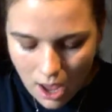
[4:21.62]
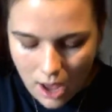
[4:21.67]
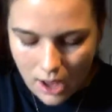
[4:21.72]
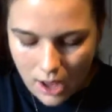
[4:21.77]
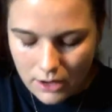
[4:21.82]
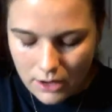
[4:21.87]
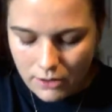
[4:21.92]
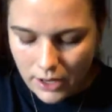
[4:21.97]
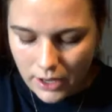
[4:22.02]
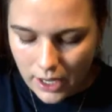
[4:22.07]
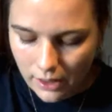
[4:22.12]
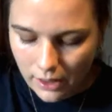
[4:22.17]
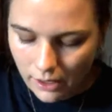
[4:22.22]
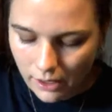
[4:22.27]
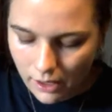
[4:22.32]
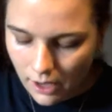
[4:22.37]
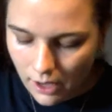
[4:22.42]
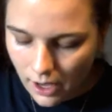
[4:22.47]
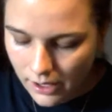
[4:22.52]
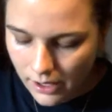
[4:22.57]
And okay,
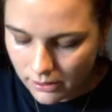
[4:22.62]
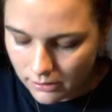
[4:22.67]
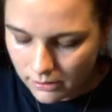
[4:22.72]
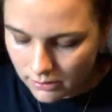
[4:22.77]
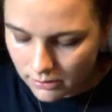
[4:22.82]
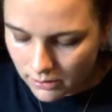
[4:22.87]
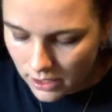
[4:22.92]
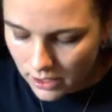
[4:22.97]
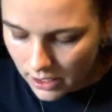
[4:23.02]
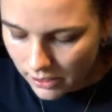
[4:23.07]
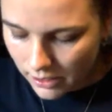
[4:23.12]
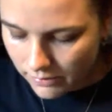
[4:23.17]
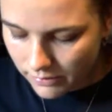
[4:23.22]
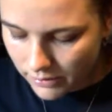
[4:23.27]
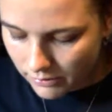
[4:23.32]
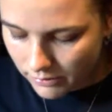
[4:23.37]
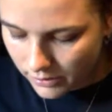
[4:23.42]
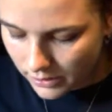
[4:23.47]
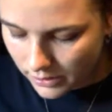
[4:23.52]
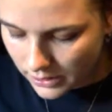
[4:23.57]
like, I don't
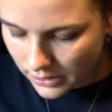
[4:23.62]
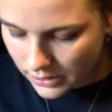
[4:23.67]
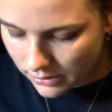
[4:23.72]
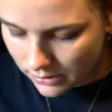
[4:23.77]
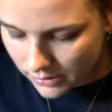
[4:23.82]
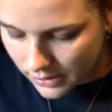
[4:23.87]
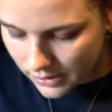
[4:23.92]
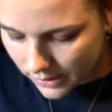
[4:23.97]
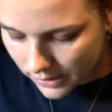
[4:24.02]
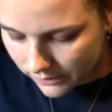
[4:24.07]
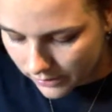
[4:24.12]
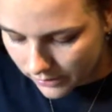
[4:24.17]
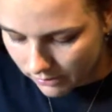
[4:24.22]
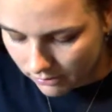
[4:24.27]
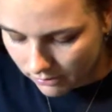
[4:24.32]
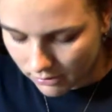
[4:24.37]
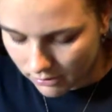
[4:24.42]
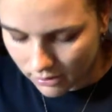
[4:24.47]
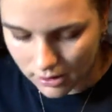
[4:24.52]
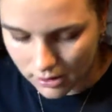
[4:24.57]
ever really do stuff in
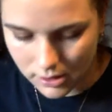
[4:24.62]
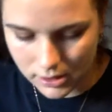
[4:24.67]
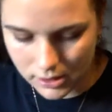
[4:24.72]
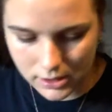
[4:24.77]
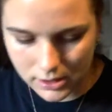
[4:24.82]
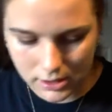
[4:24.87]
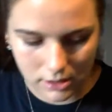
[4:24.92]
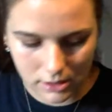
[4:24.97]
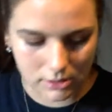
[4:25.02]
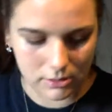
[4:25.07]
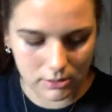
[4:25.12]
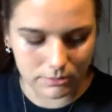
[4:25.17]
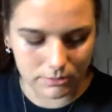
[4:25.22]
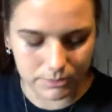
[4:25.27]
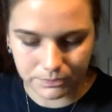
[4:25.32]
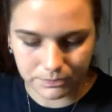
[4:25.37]
order, so